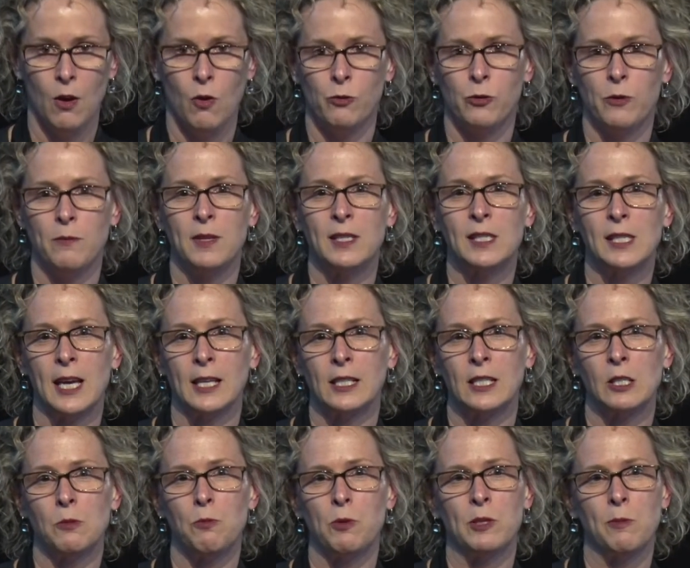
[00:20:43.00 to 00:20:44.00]
From the
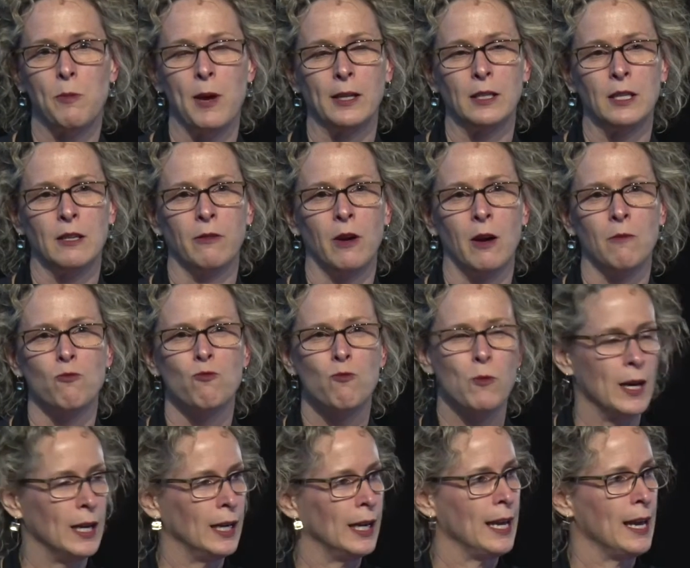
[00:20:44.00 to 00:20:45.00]
sector's perspective, I'm
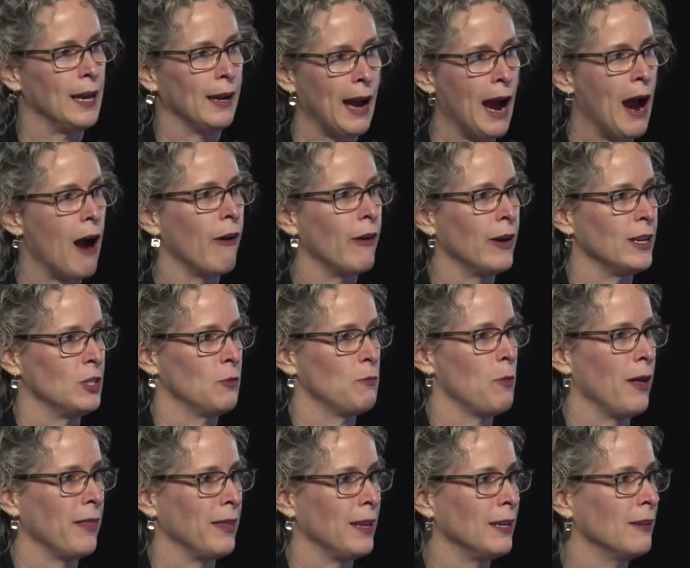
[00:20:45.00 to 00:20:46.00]
really encouraged
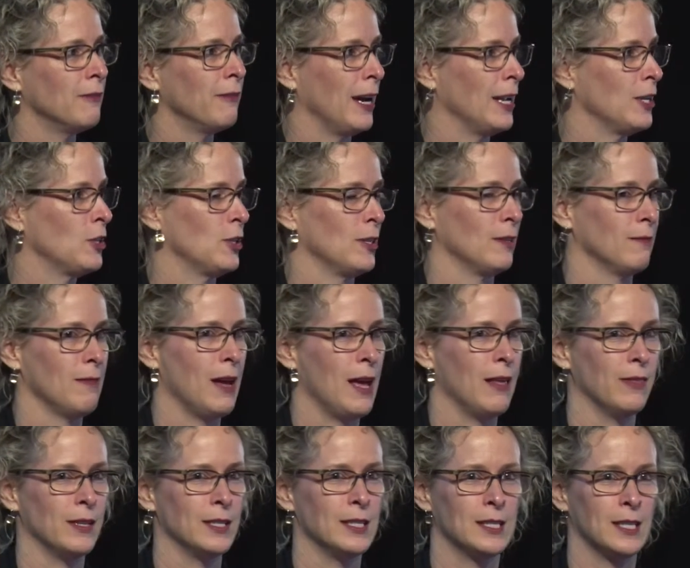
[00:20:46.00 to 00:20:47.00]
by the innovation
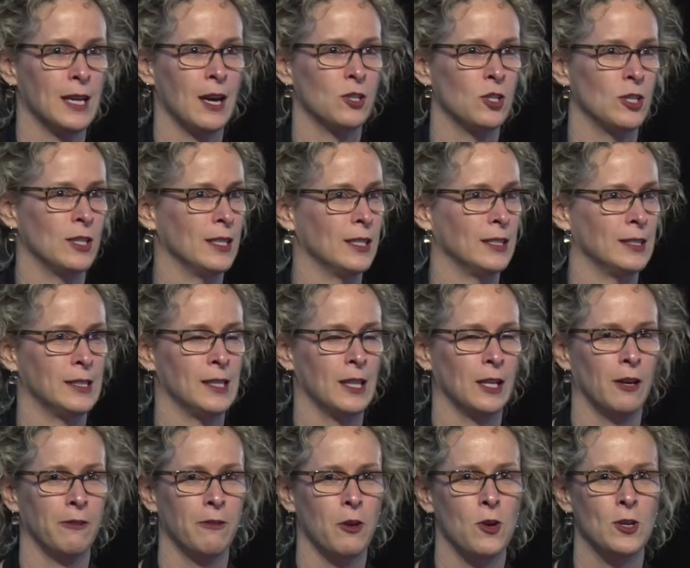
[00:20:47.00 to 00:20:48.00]
and the discussions
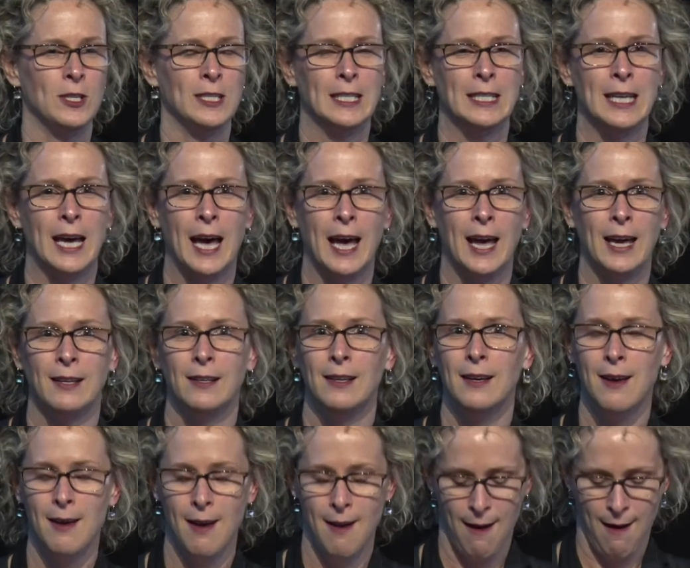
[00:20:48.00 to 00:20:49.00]
that I've heard today,
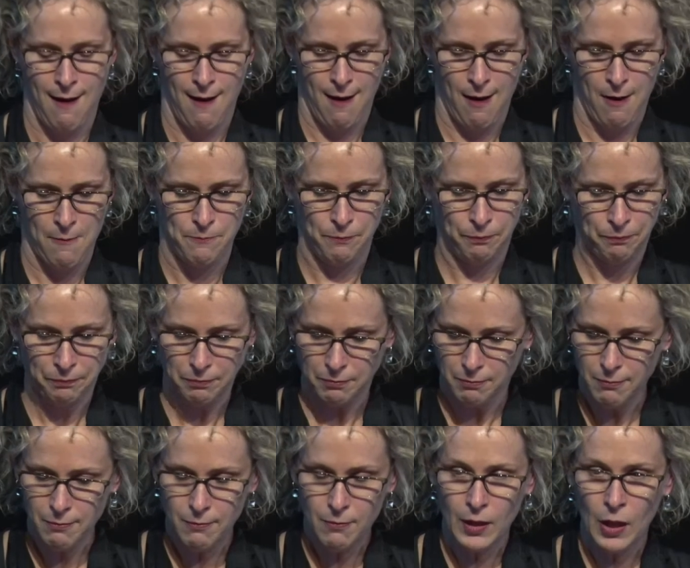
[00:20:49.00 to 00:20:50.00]

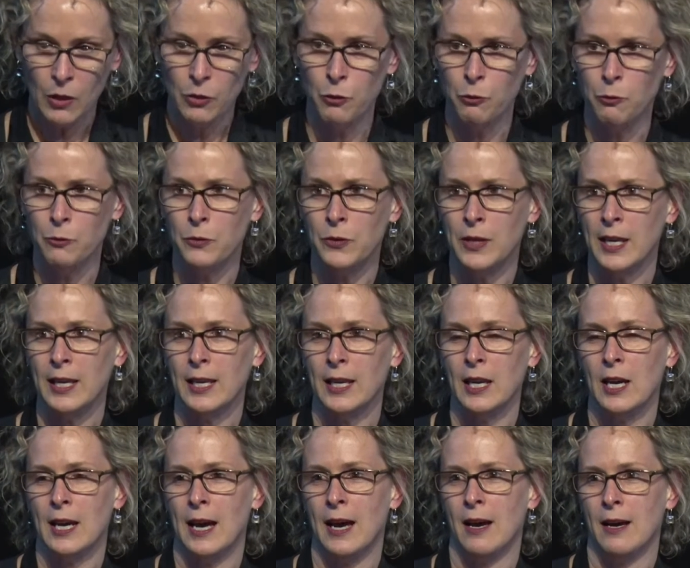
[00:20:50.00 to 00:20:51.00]
the
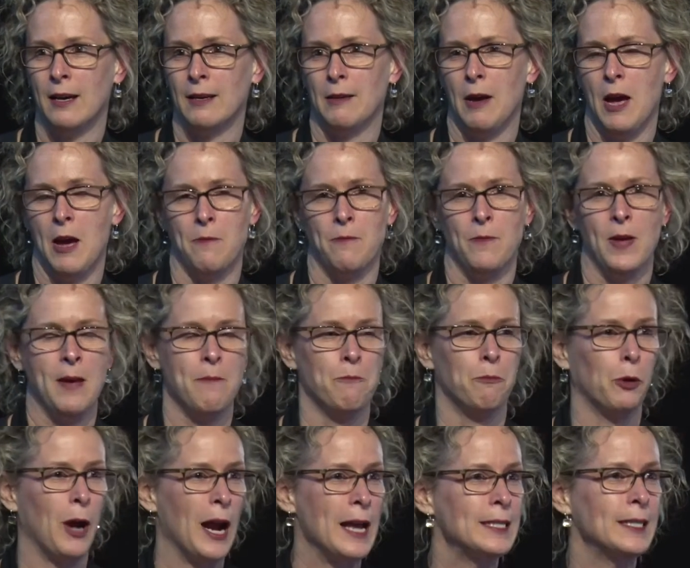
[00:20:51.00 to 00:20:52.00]

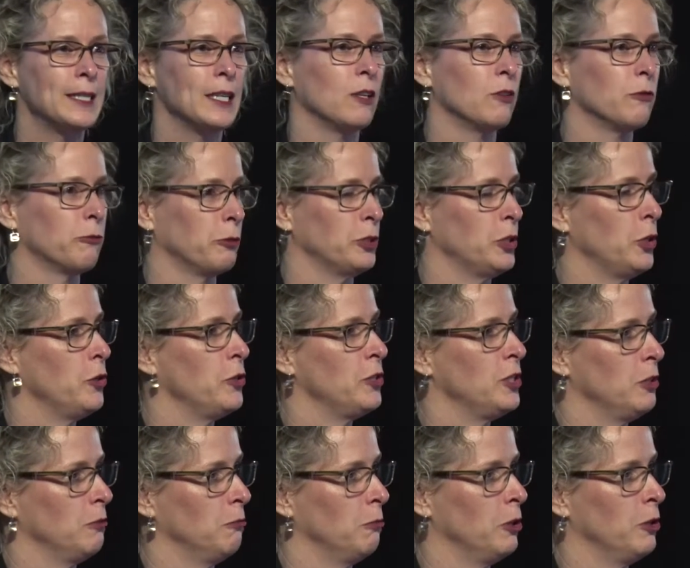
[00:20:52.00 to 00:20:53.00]
embracing of return
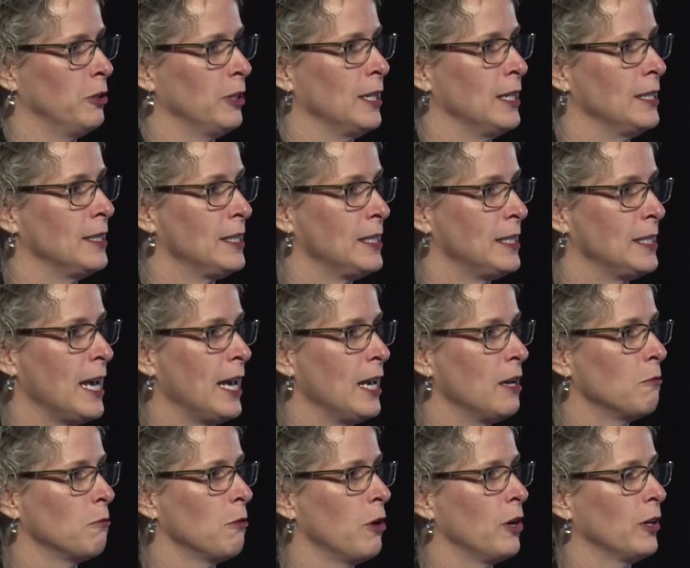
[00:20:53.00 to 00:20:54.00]
to work and stay
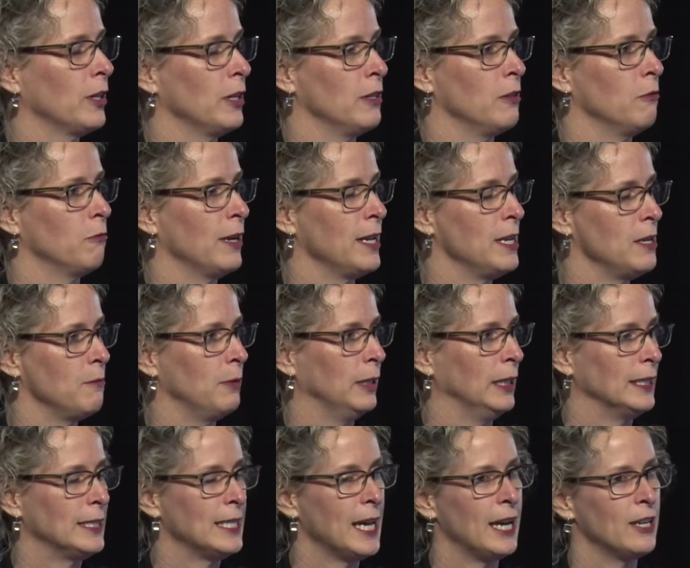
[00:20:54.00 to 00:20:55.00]
at work and the
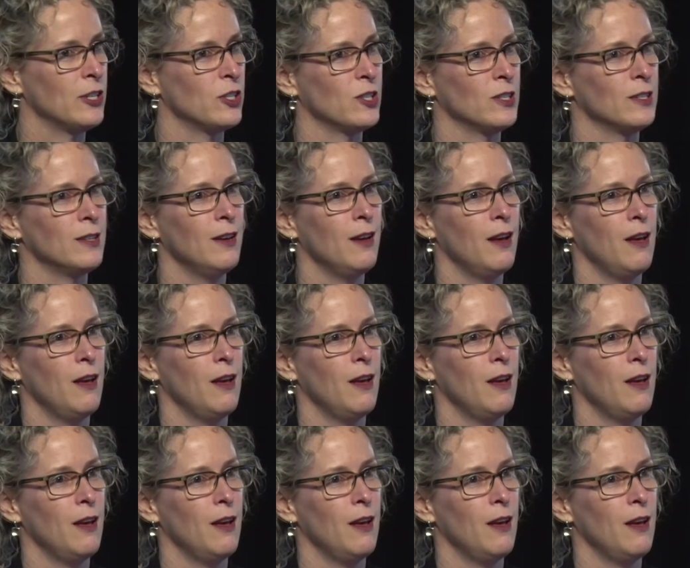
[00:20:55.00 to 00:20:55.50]
rehabilitation